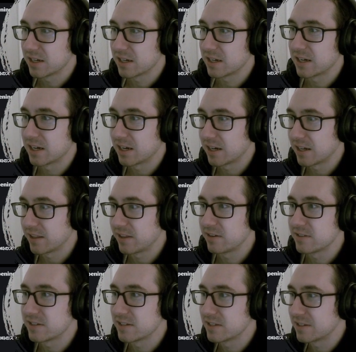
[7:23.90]

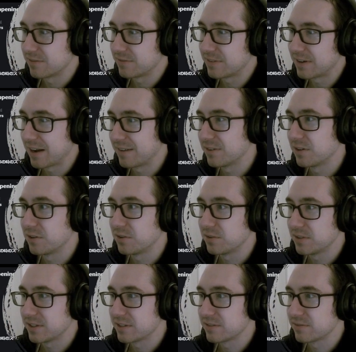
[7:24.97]
There's a 5-0
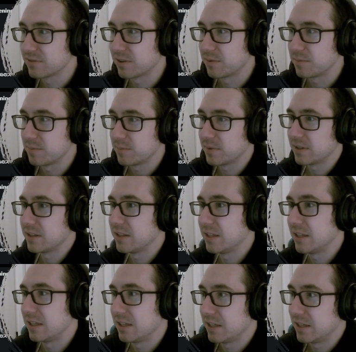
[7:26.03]
list from
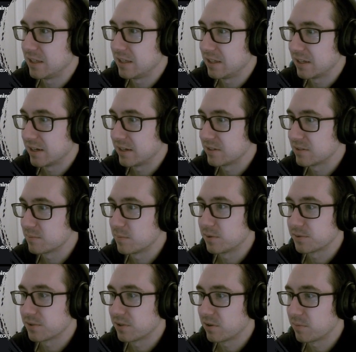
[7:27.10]
a small
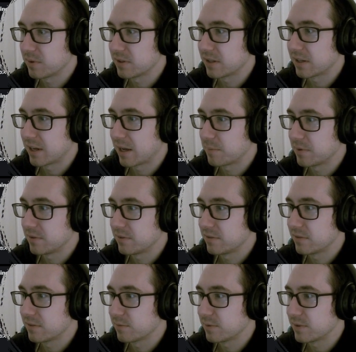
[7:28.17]
tournament that happened
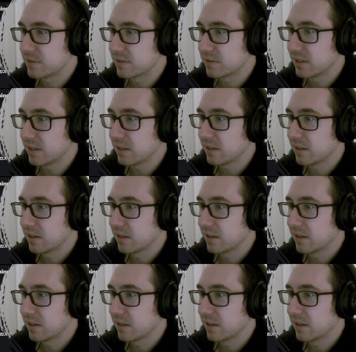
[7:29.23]
recently.